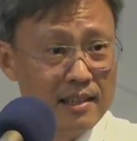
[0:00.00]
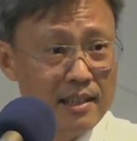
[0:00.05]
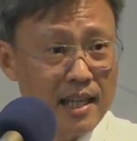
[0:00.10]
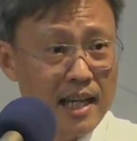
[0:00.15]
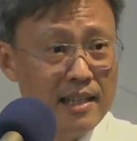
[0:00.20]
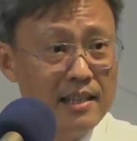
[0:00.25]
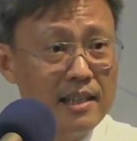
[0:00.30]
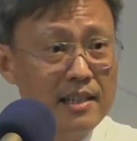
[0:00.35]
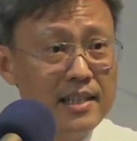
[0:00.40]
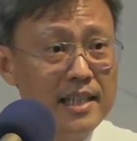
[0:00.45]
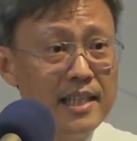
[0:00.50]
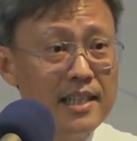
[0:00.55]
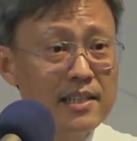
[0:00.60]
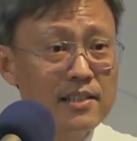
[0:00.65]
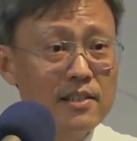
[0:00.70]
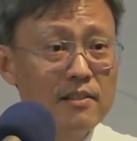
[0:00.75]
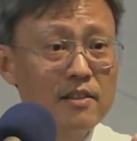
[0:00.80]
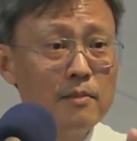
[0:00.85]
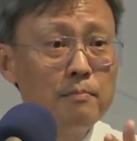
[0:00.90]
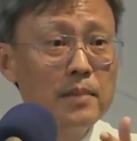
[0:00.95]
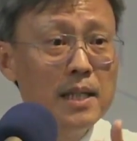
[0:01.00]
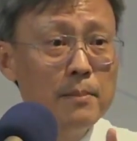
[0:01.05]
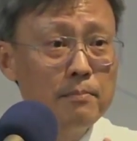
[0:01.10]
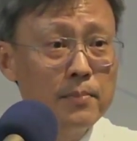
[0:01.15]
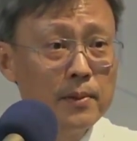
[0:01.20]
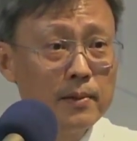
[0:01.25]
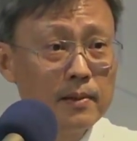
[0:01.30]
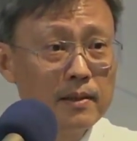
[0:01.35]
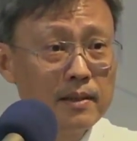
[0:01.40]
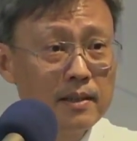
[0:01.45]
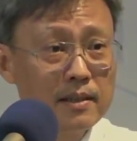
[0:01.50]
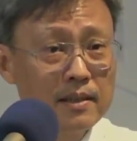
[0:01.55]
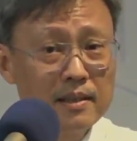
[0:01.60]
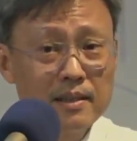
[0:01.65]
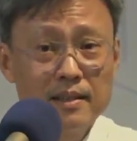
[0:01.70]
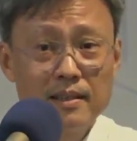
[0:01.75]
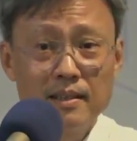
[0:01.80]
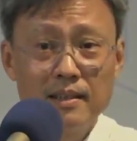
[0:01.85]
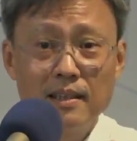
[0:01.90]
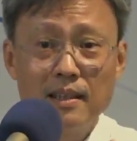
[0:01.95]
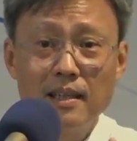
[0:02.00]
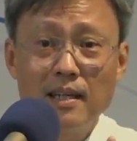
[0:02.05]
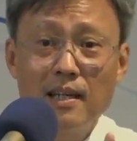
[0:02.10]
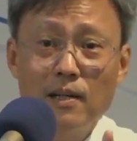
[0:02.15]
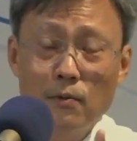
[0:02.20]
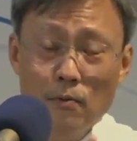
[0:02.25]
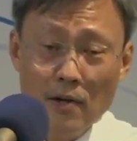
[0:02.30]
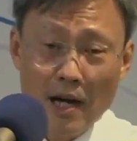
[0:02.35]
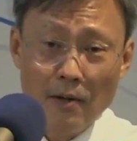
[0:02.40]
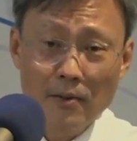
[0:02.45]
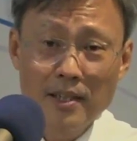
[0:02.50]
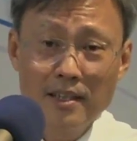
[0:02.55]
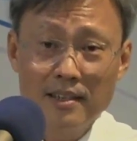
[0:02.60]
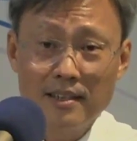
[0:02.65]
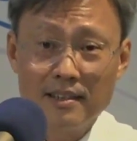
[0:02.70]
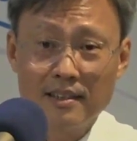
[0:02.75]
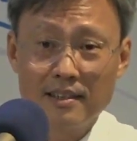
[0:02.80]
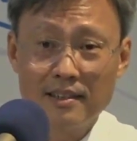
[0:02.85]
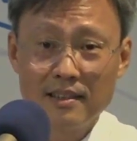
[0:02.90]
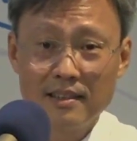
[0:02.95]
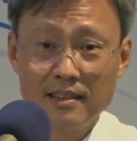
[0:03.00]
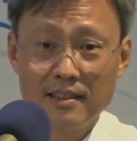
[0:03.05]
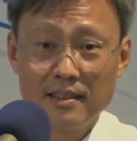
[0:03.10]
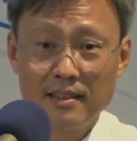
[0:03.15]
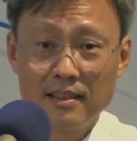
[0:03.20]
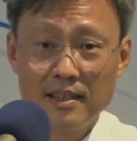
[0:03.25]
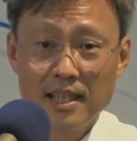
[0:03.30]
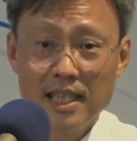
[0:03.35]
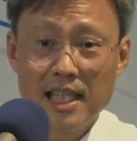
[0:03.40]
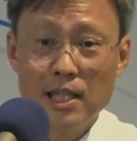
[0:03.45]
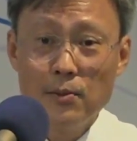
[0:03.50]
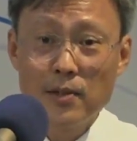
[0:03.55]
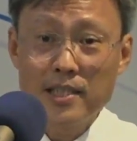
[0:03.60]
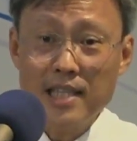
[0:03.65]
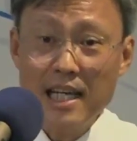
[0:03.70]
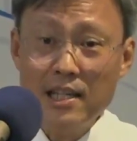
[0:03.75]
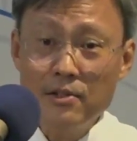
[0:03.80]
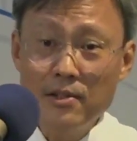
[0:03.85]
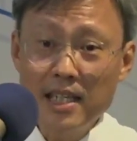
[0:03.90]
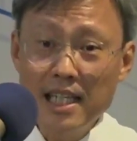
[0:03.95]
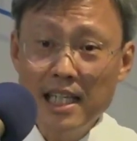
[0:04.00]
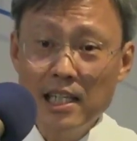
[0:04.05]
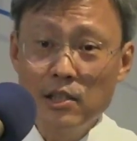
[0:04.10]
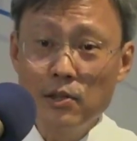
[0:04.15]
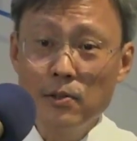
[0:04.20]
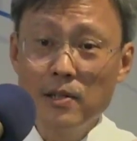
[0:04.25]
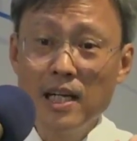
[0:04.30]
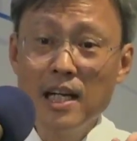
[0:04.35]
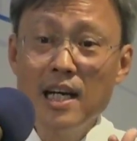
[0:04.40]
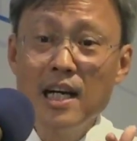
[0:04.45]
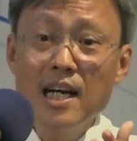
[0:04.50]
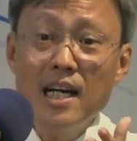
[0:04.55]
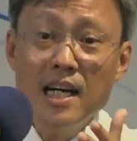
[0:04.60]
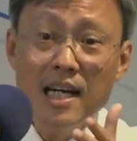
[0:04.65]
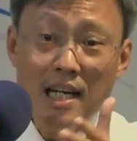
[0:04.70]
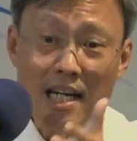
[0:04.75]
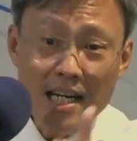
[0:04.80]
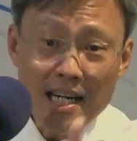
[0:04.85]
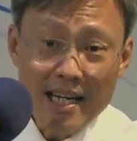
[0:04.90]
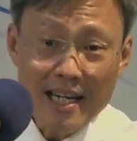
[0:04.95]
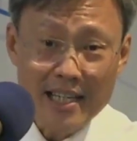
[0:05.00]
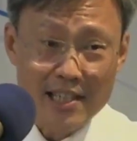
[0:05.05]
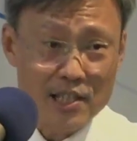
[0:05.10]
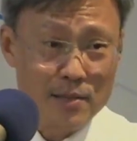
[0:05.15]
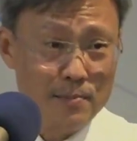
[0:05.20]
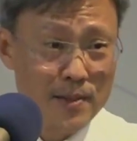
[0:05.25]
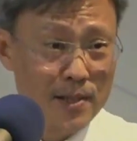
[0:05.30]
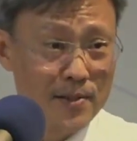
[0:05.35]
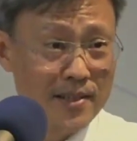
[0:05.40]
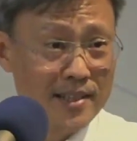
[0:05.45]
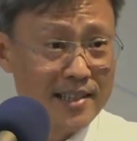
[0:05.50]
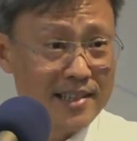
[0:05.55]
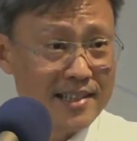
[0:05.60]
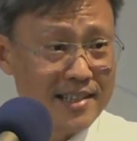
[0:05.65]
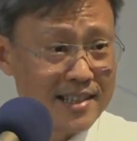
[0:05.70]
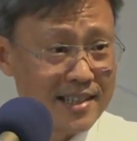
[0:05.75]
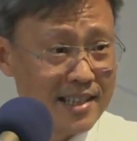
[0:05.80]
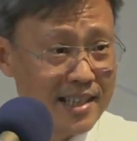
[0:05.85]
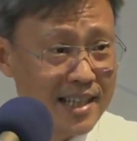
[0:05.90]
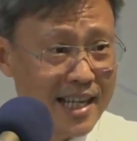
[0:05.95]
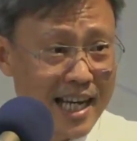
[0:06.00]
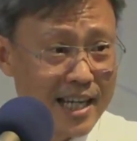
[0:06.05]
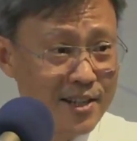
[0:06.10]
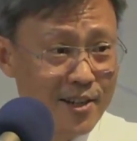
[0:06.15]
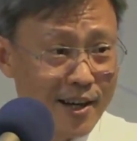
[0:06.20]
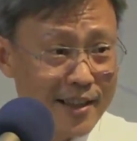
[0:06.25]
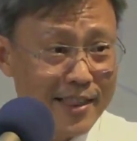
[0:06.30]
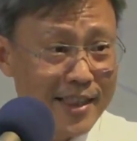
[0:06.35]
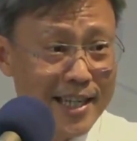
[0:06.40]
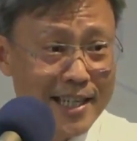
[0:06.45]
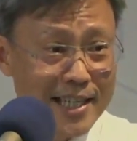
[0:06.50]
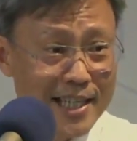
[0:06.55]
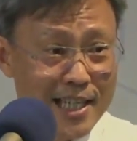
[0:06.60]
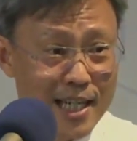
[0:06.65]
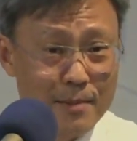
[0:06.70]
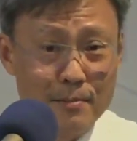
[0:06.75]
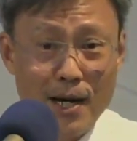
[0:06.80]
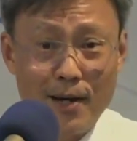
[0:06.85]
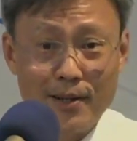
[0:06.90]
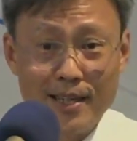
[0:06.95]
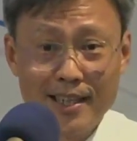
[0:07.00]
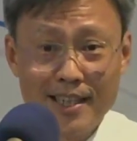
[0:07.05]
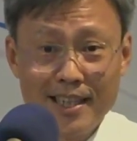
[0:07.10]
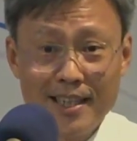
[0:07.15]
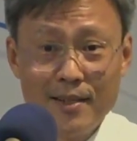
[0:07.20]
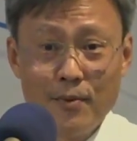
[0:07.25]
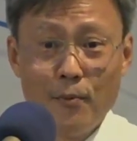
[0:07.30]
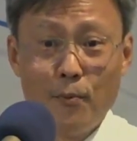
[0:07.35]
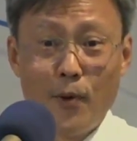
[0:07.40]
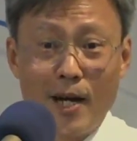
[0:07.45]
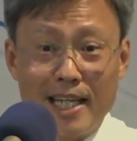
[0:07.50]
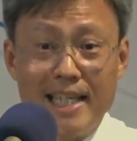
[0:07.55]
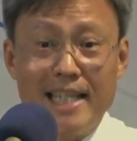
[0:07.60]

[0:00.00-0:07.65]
and the tears of the people around her. He was entering into her experience and not thinking about what